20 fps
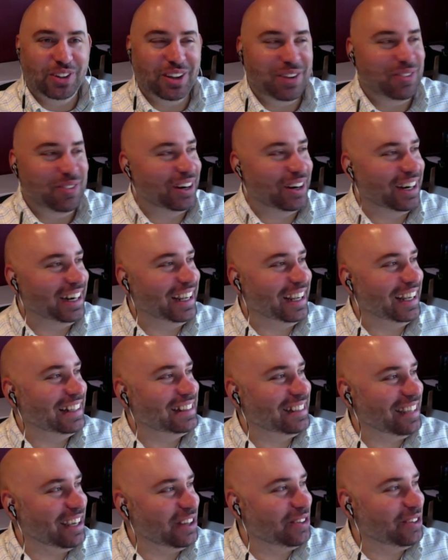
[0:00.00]
Nice.
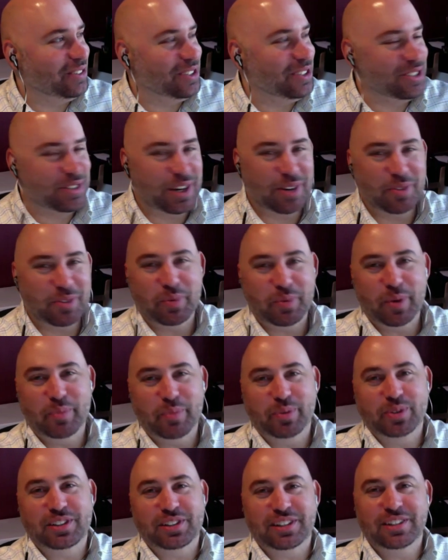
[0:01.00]
Together and drink with
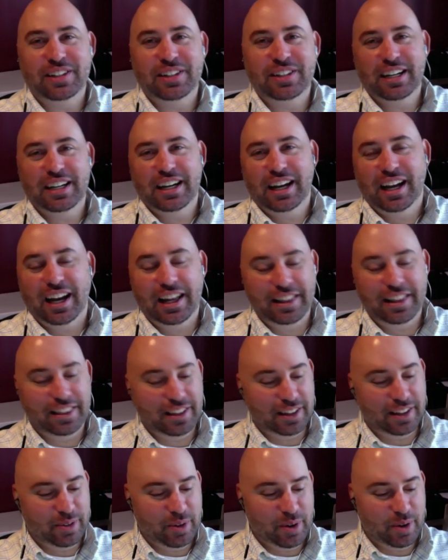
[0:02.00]
people. So it's awesome.
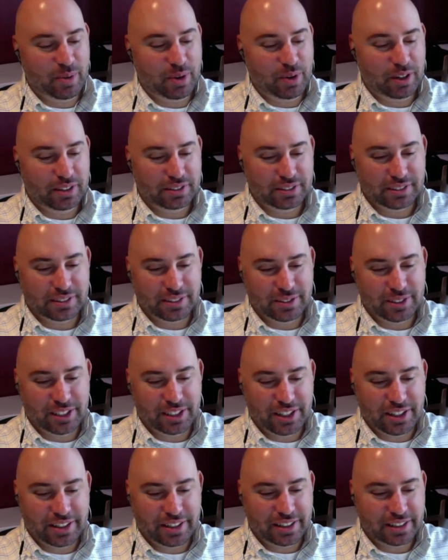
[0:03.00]
I thought it went well. It was
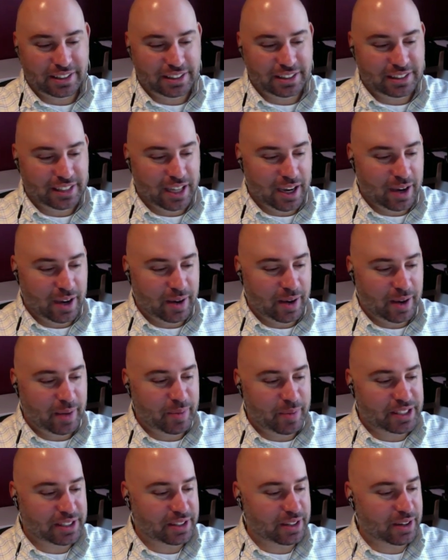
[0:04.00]
good. No, good, I
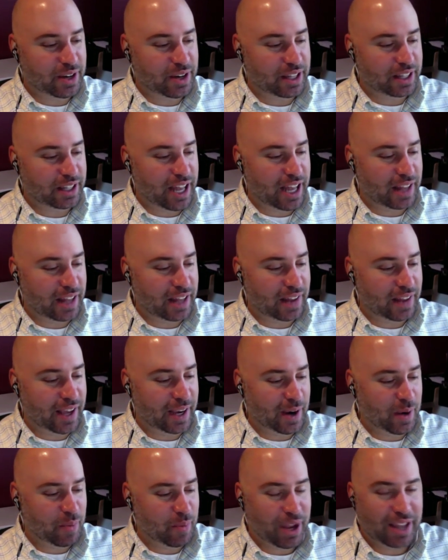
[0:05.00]
good. missed you, though. I, I like
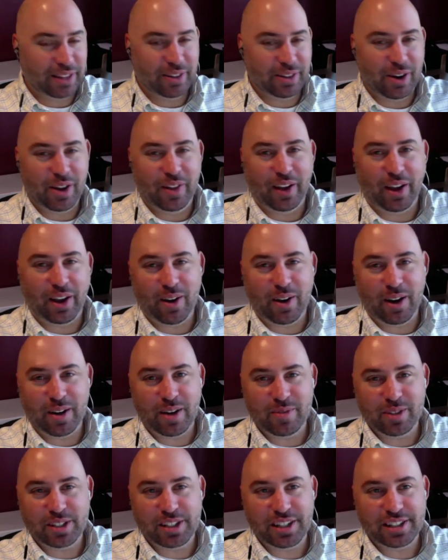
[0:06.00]
our banter. I like our
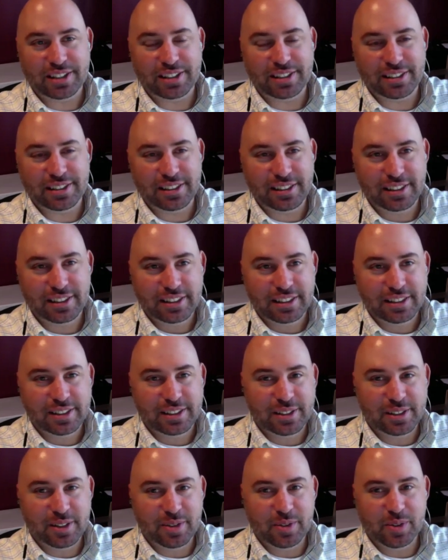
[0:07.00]
conversations.
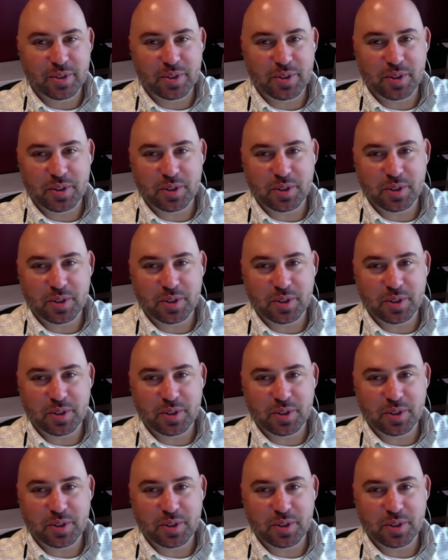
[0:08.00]
Absolutely.